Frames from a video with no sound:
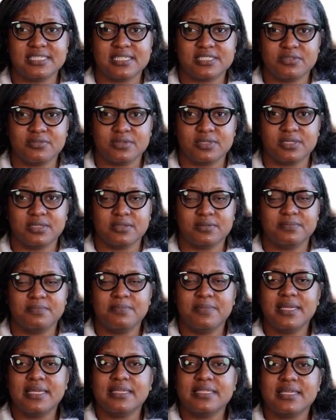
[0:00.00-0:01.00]
That's when
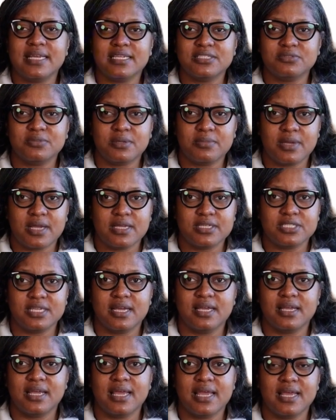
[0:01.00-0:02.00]
his next webinar
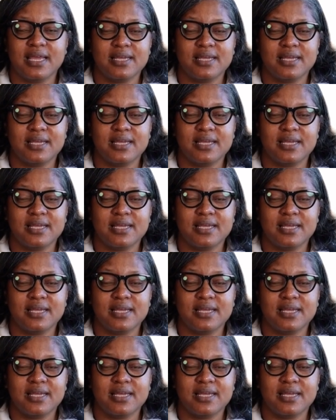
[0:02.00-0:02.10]
starts.